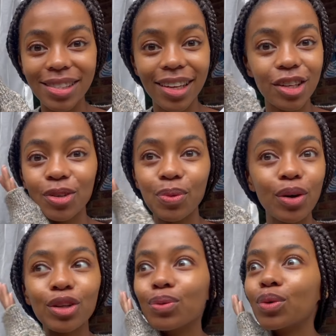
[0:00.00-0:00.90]
Like you
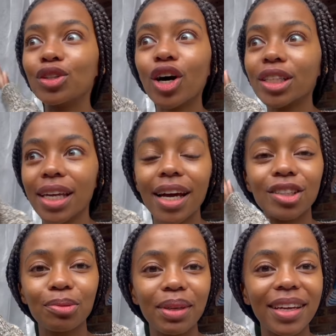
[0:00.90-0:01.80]
will not
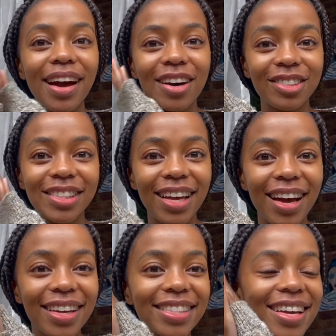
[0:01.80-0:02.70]
catch me
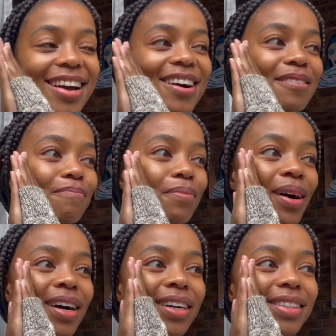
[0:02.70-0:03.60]
outside,
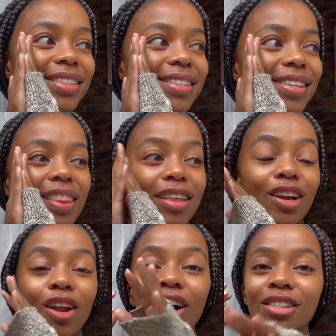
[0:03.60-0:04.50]
but the
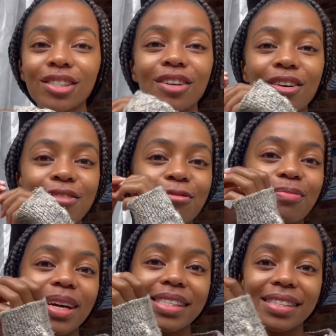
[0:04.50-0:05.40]
last of
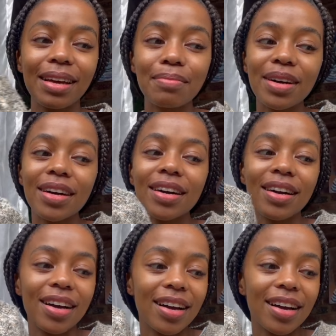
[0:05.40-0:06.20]
my summer